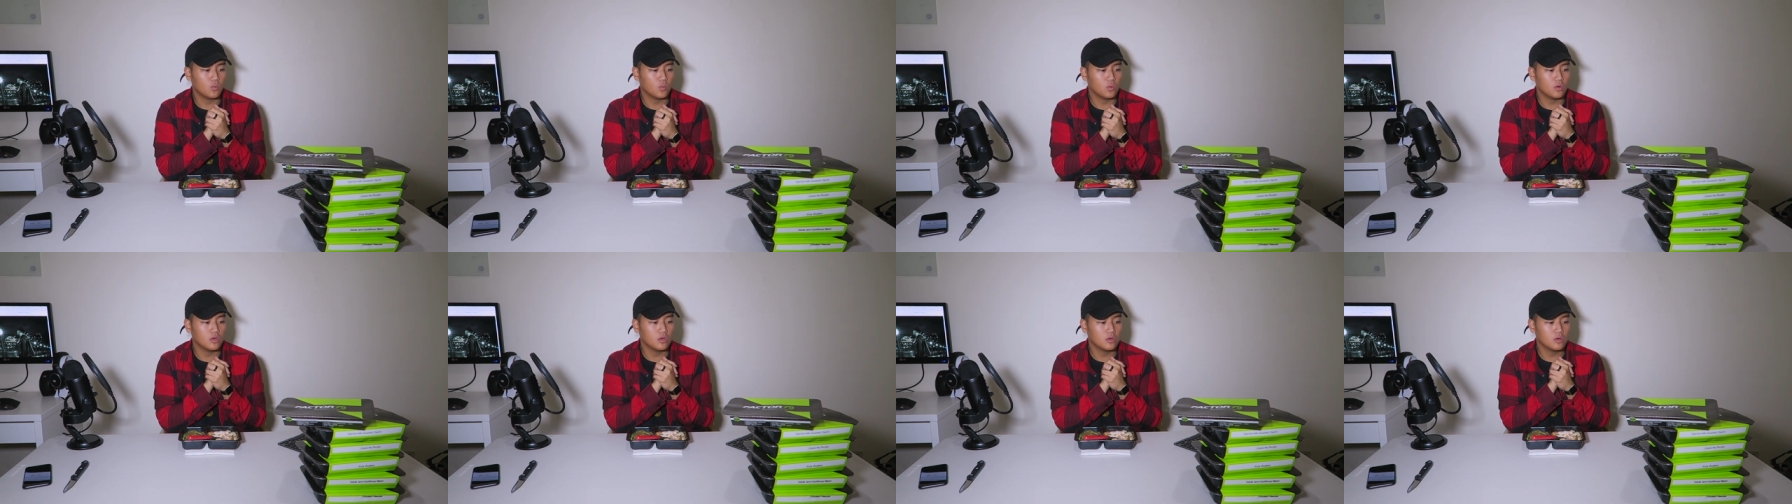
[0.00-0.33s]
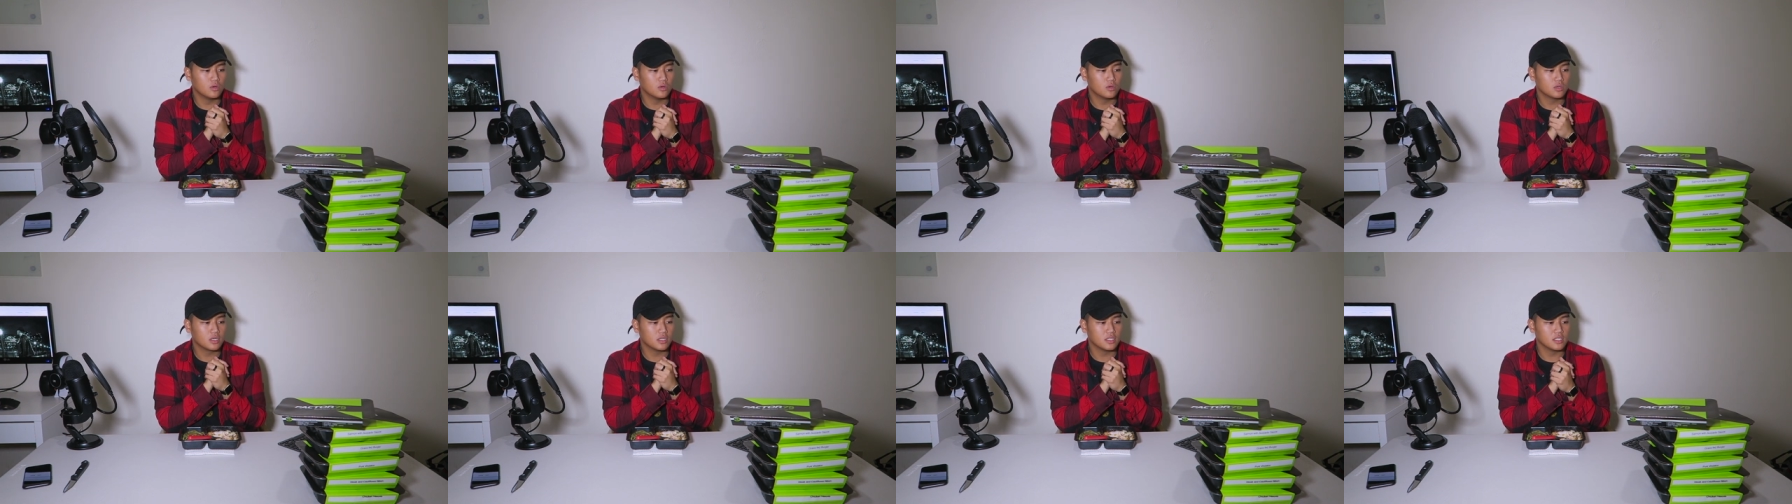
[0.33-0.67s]

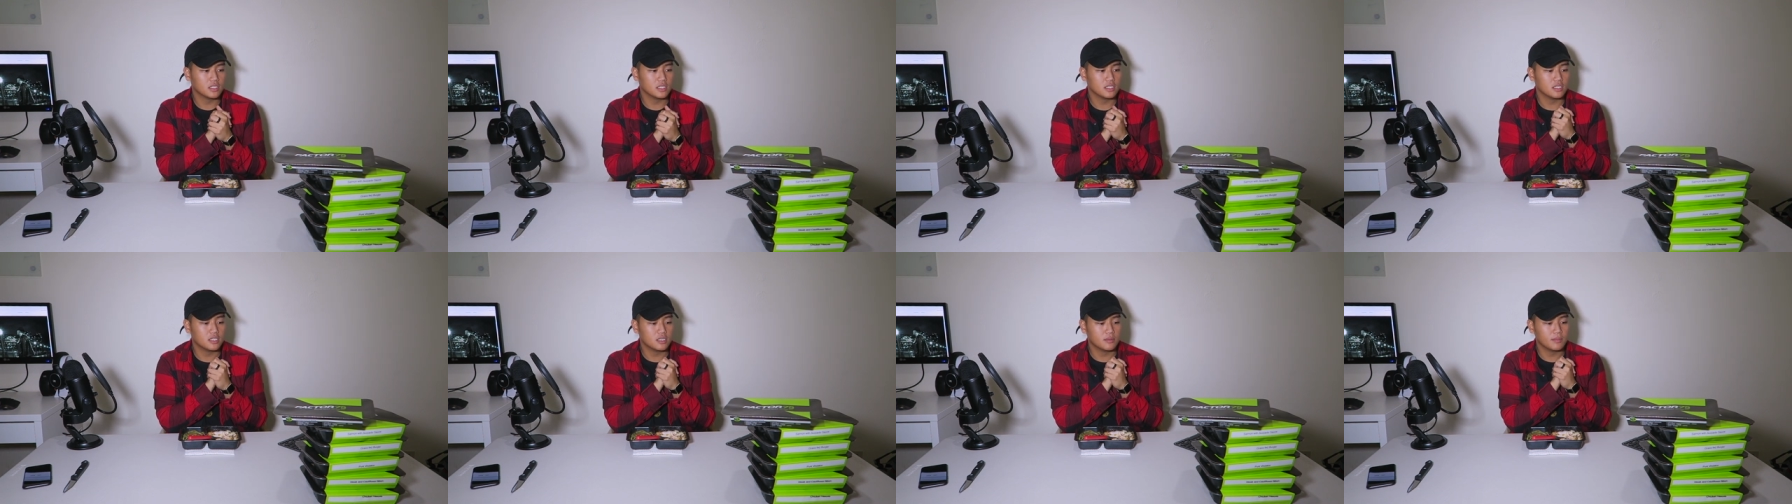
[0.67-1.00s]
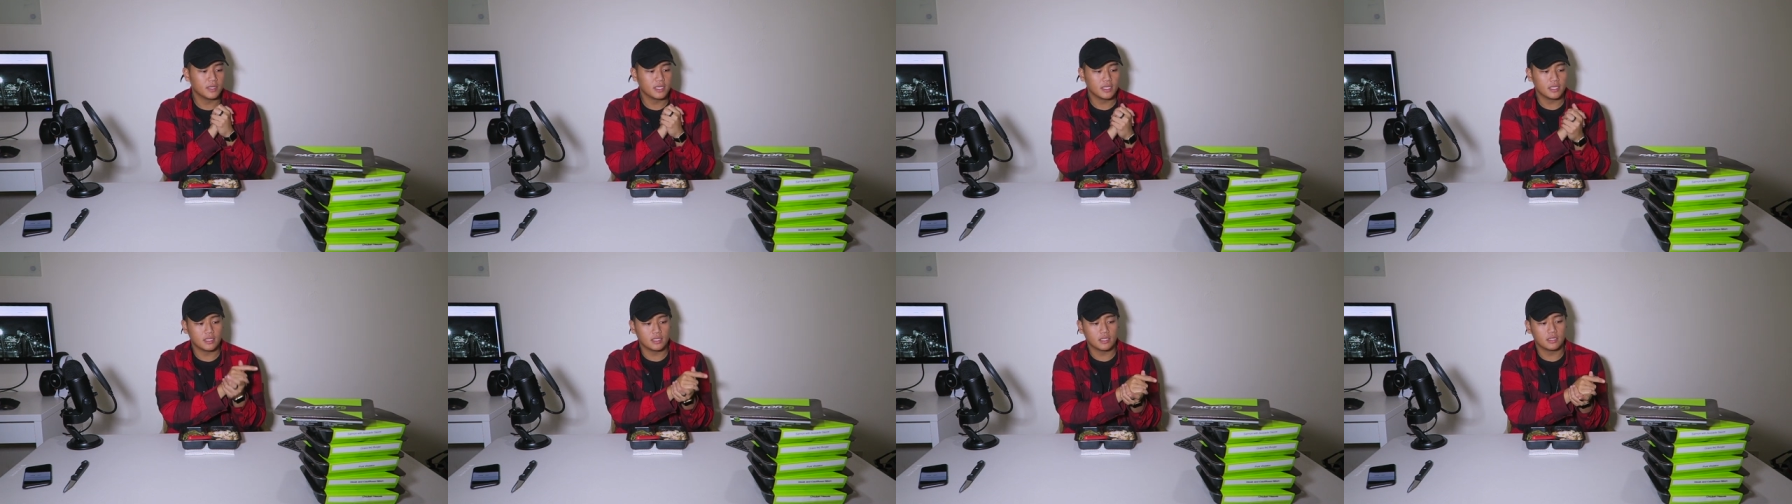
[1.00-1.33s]
will consider
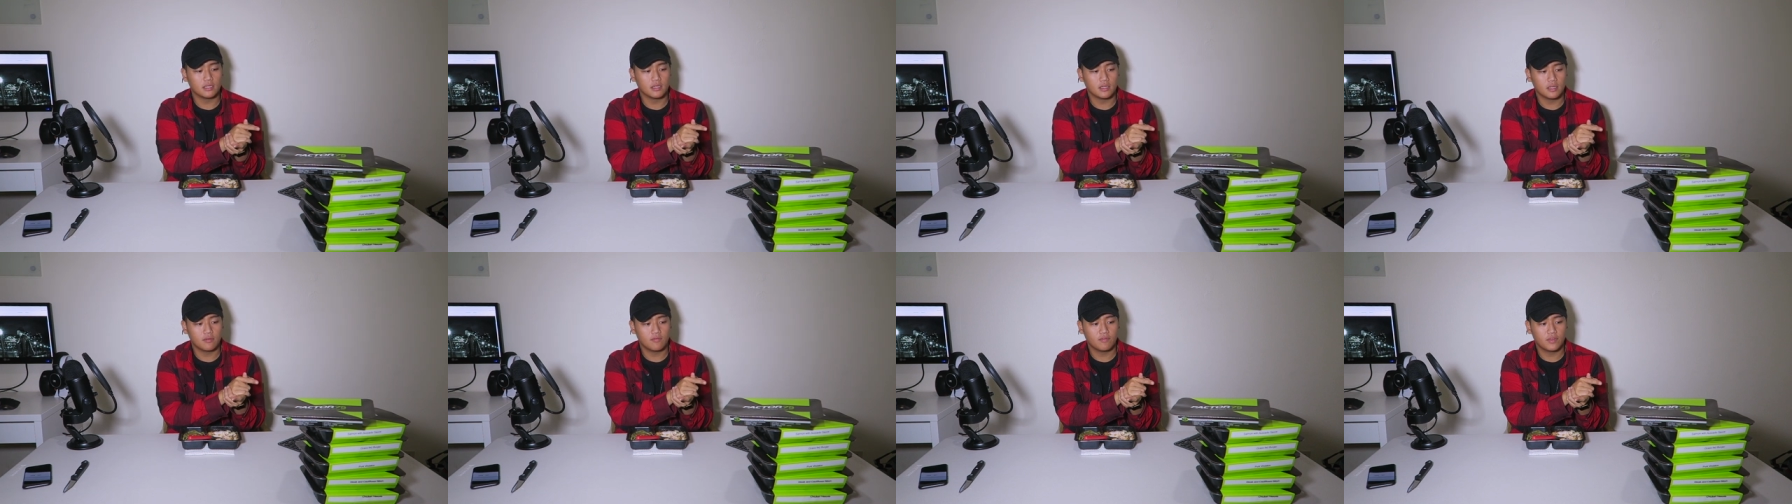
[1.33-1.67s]
making